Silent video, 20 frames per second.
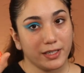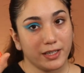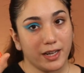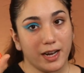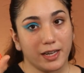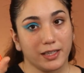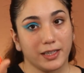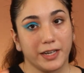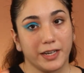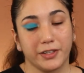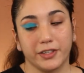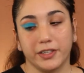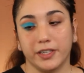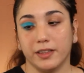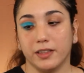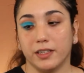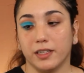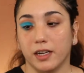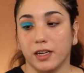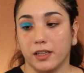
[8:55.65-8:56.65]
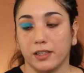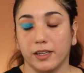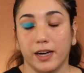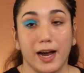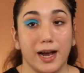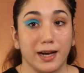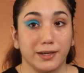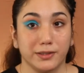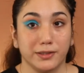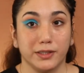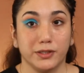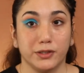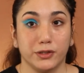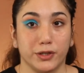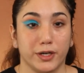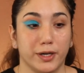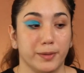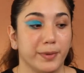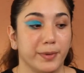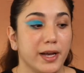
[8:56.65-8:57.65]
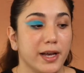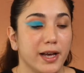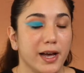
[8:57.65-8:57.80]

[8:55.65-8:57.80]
eyeliner in the color Acid Trip.